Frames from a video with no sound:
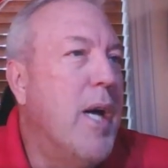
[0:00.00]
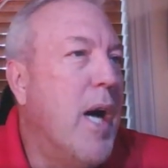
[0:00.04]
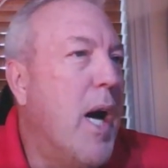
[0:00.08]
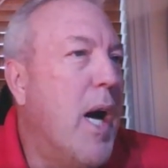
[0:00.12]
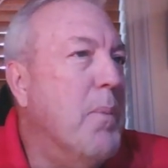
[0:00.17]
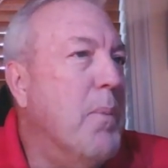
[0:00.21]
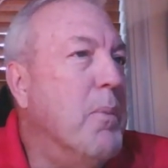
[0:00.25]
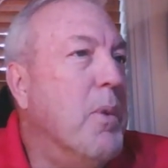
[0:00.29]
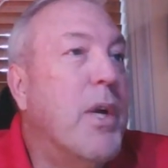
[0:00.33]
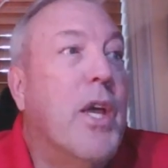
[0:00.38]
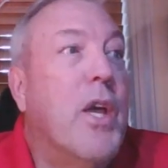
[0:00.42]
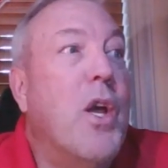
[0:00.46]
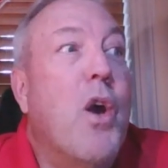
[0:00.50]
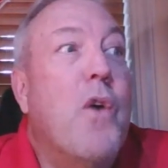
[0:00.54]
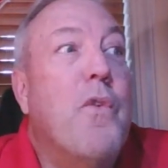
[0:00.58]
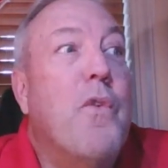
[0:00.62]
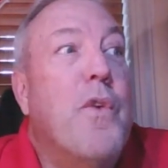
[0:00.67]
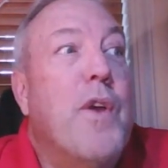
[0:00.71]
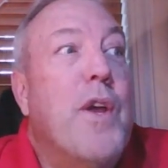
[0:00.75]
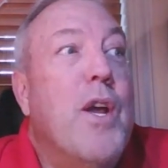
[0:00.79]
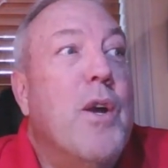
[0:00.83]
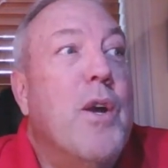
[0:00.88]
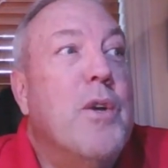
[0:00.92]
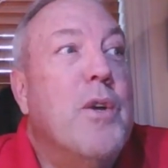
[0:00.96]
I'm um, looking
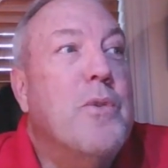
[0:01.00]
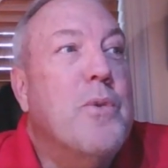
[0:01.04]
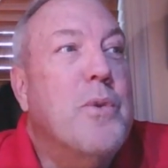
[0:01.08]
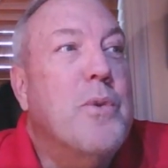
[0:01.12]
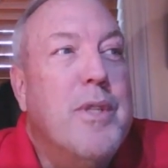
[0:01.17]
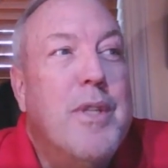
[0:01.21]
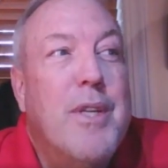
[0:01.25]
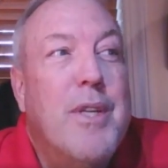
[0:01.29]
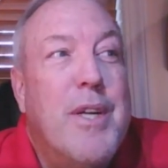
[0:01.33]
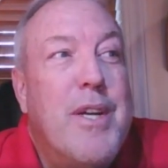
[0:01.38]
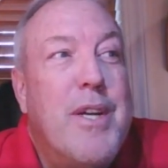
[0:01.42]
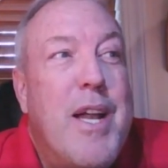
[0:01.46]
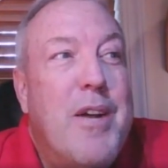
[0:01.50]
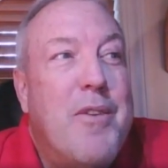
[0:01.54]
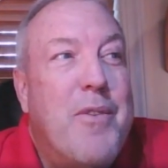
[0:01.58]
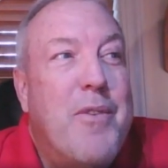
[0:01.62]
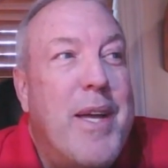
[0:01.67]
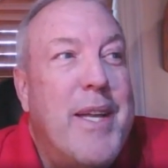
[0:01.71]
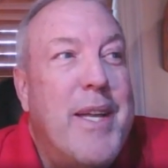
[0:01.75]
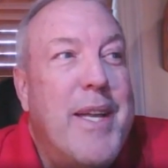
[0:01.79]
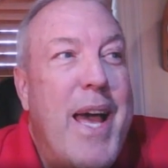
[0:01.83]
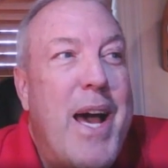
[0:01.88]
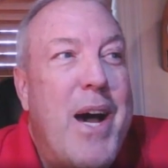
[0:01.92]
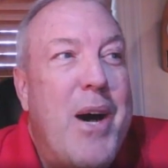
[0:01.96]
over here as we're looking at it
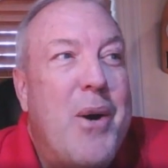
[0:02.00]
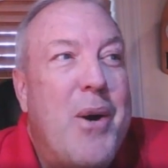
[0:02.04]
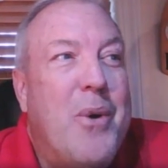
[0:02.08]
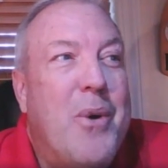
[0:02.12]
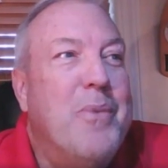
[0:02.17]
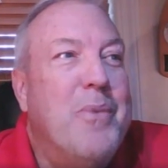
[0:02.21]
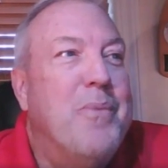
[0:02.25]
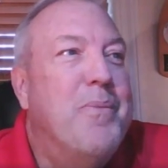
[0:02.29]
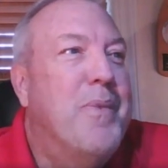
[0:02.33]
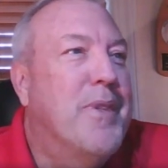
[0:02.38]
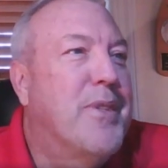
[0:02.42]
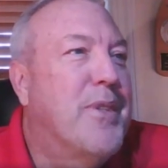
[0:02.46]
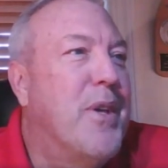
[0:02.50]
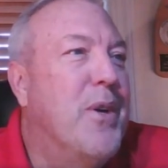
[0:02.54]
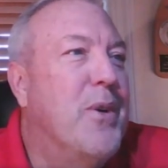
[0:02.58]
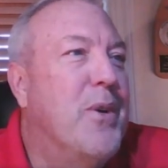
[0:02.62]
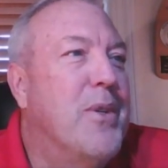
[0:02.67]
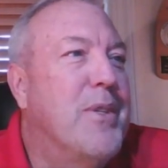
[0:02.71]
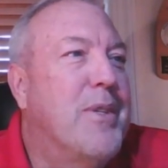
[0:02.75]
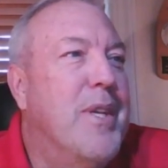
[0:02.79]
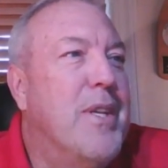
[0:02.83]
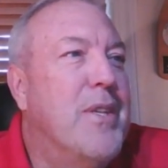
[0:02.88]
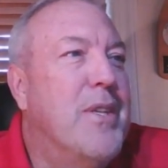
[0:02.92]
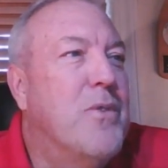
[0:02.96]
right now. So
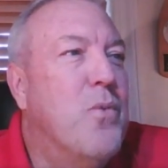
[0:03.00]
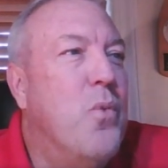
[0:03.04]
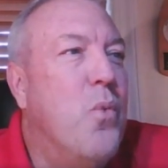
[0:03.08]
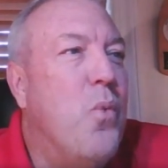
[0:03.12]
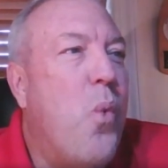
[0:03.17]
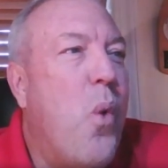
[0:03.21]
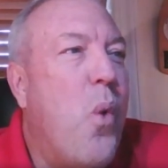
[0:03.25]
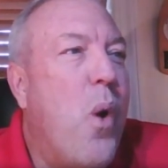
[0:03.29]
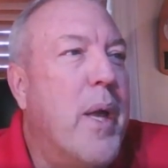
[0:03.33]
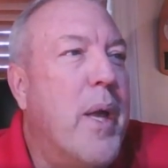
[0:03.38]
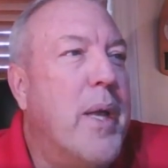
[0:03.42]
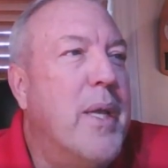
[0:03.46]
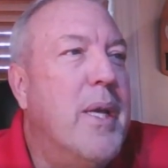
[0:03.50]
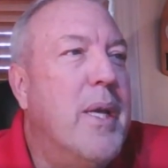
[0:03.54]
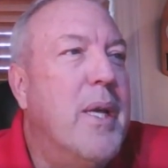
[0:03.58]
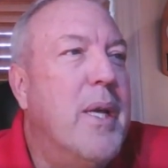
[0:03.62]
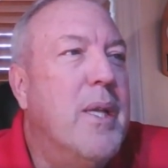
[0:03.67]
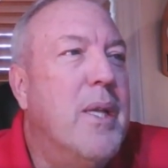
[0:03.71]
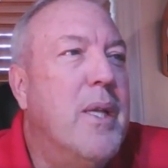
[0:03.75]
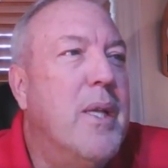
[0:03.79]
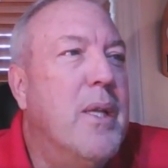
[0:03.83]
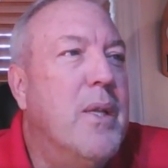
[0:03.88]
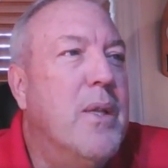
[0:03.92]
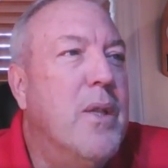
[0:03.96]
it says one
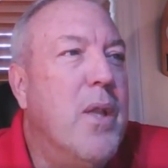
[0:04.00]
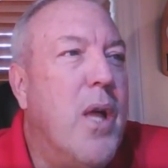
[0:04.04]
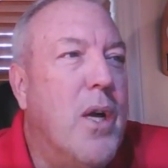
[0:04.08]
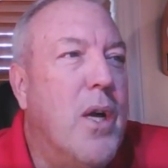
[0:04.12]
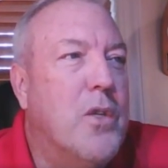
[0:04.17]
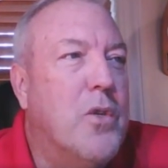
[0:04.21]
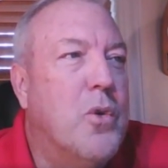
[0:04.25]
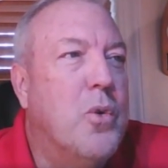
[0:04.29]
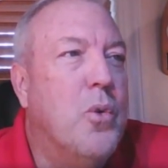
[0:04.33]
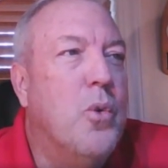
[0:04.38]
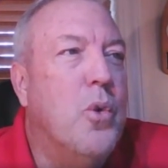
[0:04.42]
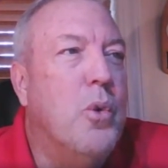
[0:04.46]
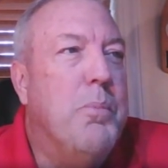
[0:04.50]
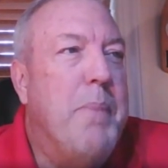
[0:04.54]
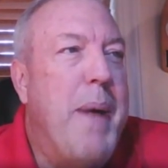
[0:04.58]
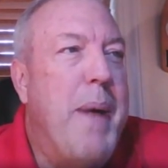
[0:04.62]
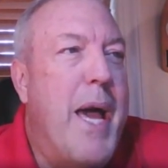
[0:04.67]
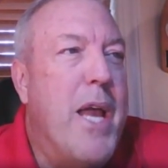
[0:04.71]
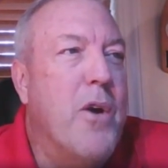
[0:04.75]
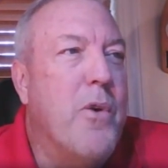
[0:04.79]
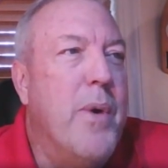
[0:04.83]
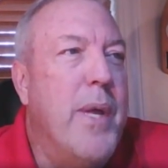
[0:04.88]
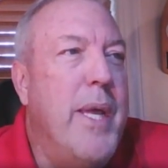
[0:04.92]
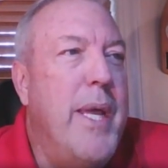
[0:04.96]
lug tool,
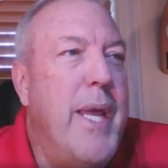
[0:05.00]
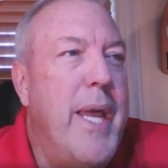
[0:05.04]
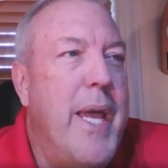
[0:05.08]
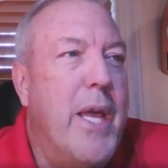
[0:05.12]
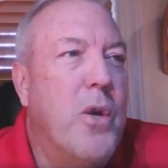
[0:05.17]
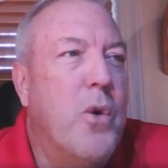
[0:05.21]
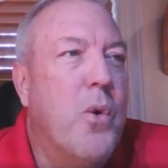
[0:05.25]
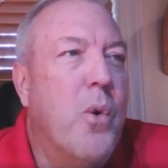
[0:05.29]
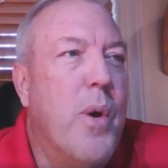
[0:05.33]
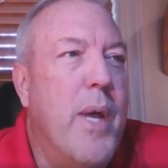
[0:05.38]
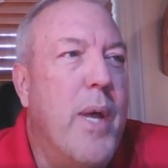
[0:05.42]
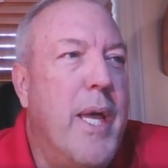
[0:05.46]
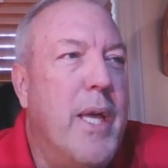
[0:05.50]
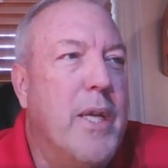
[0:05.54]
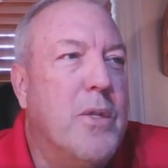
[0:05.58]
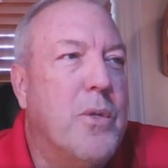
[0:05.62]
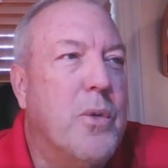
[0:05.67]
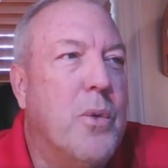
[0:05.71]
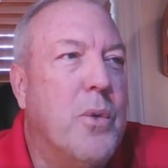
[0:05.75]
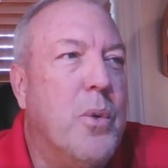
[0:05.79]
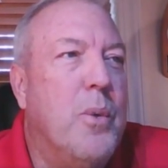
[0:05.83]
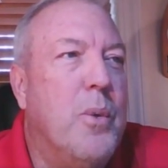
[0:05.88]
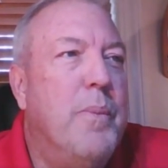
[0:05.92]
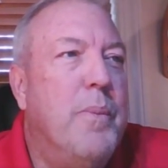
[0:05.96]
battery and or hand
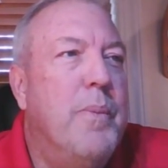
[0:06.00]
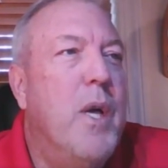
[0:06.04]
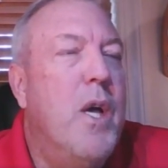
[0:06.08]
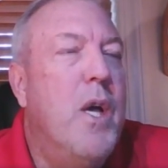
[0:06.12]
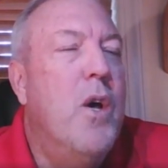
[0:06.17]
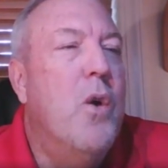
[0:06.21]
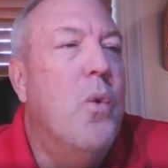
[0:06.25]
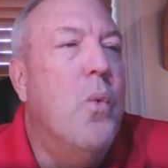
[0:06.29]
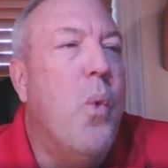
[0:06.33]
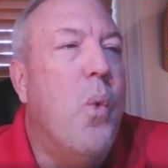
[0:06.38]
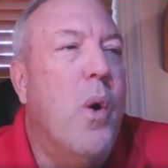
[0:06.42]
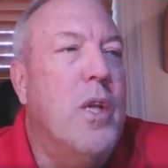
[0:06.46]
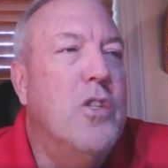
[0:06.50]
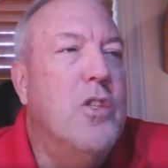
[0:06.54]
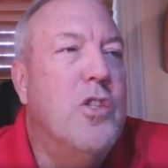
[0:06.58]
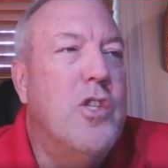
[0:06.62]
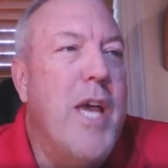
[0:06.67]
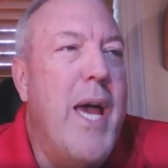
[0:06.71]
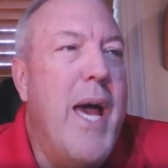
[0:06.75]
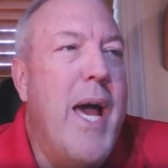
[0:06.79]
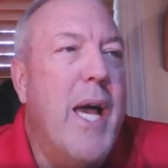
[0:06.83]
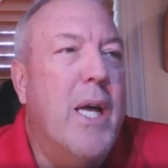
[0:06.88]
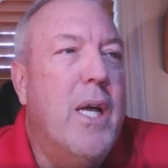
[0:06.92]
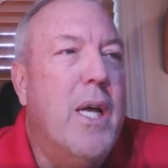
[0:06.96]
tool, one
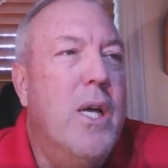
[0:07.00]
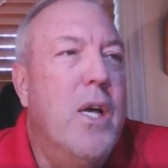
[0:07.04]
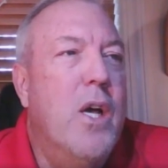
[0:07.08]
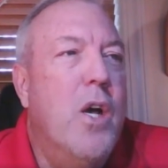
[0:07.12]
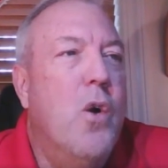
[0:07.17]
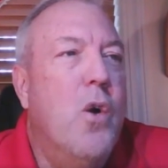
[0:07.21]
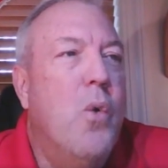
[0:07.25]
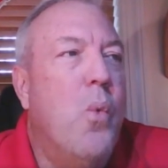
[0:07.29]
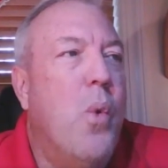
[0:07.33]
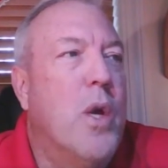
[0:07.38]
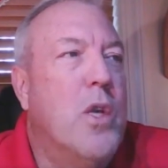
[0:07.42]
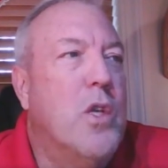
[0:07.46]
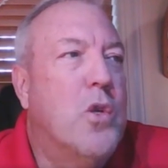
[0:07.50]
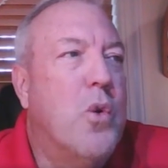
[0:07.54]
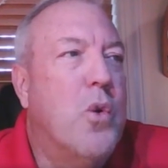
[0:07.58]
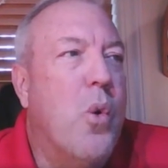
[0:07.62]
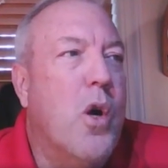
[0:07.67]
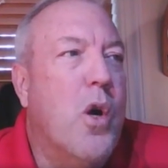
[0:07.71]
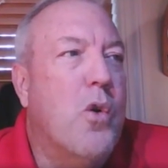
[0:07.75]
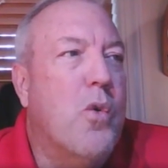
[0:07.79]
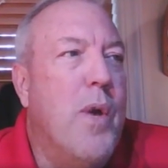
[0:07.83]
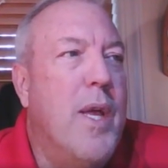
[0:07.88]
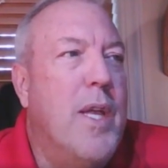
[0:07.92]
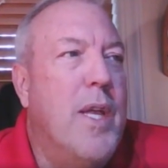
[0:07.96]
jack, one
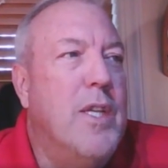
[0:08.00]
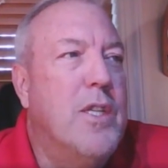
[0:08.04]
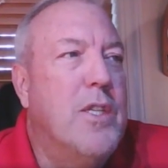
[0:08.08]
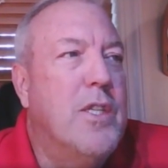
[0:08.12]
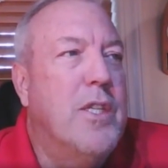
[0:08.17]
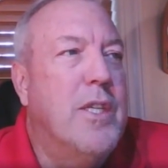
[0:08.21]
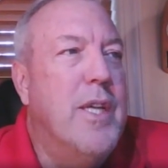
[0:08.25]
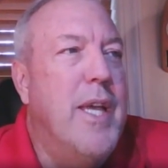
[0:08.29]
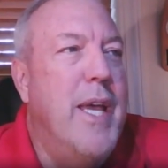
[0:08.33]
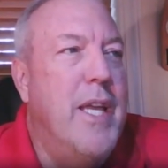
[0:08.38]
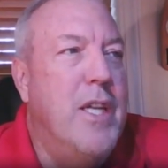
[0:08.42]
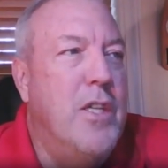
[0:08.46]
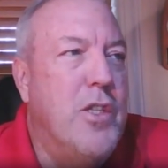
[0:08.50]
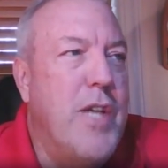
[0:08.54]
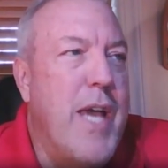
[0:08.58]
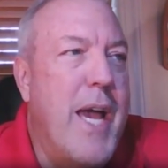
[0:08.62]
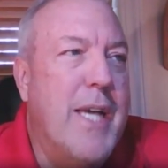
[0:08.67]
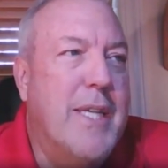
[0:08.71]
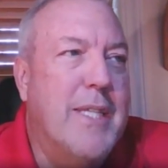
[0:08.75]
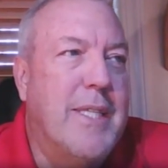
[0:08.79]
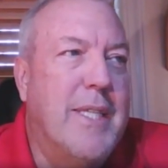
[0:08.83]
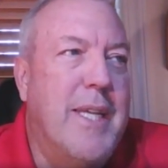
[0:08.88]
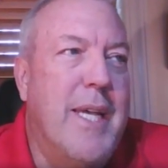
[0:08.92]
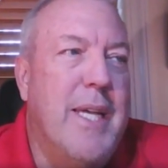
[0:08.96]
torque wrench, and
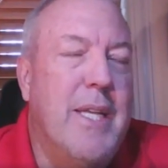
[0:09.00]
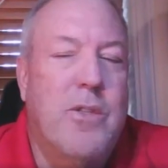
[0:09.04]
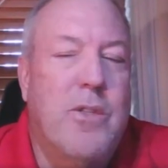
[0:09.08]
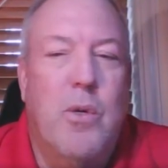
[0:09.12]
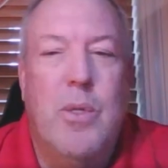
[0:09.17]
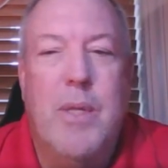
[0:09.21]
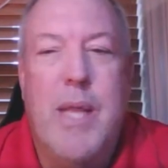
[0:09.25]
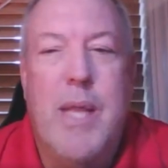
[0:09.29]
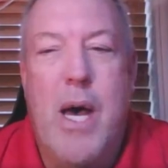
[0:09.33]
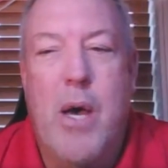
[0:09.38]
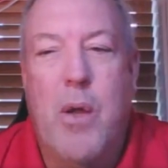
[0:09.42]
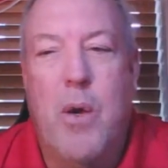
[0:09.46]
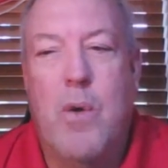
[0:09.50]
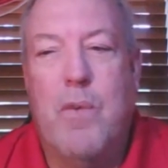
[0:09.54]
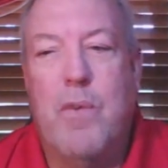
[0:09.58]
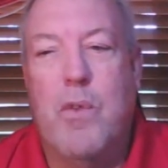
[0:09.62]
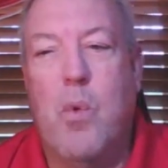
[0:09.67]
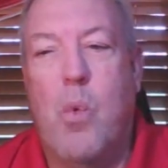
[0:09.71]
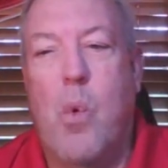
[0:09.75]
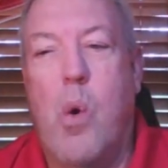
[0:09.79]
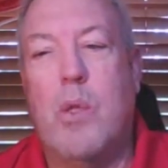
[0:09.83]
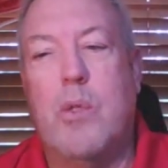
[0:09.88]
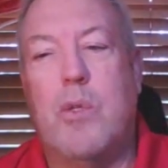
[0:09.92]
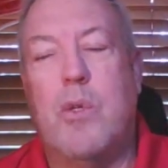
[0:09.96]
jack stands are allowed over the
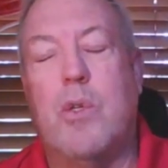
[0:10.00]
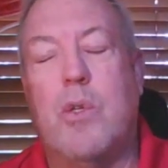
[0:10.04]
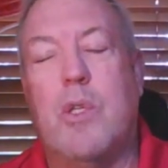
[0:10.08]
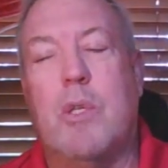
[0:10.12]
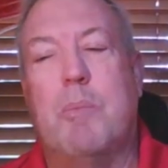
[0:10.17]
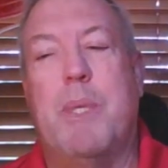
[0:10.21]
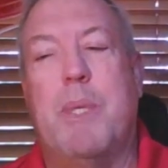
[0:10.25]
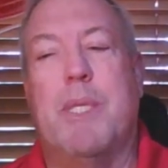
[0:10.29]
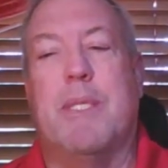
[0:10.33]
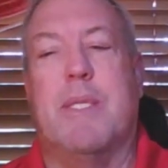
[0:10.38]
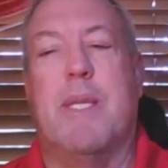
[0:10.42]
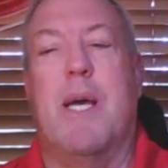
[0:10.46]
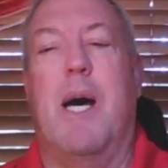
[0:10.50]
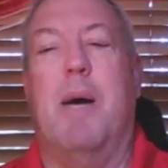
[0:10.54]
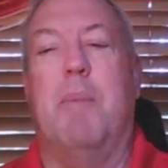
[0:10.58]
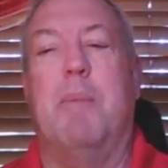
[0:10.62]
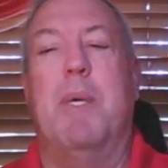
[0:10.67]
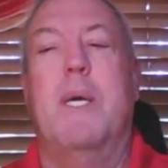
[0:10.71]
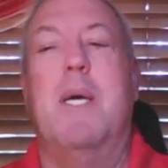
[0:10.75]
wall during the pit stop.